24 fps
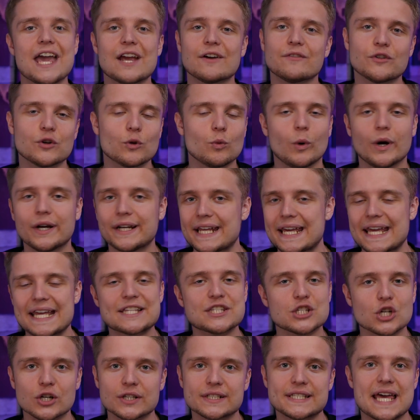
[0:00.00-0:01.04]
everyone,
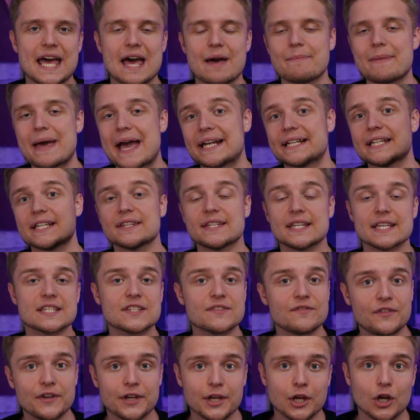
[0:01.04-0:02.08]
it's Artem, and in this
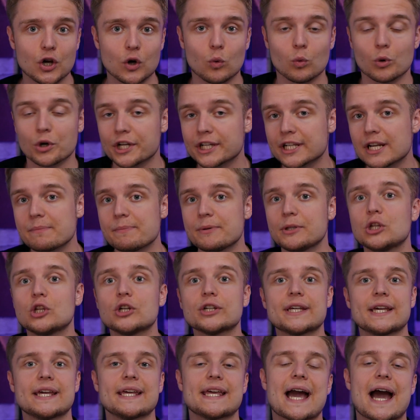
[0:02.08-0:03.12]
video, we're gonna be looking